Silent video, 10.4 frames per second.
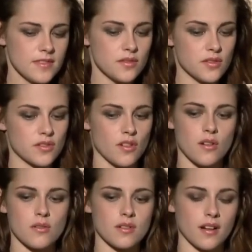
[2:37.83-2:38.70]

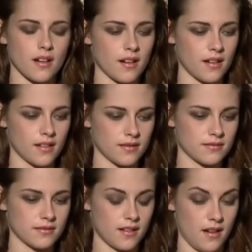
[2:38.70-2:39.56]
so
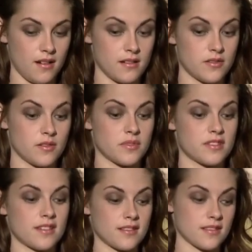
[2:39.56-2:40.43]

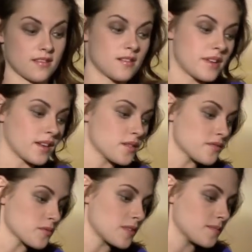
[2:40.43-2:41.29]
100% disarming and
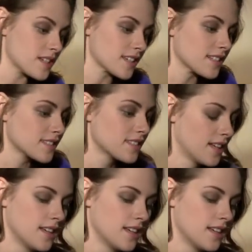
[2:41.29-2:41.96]
overwhelming.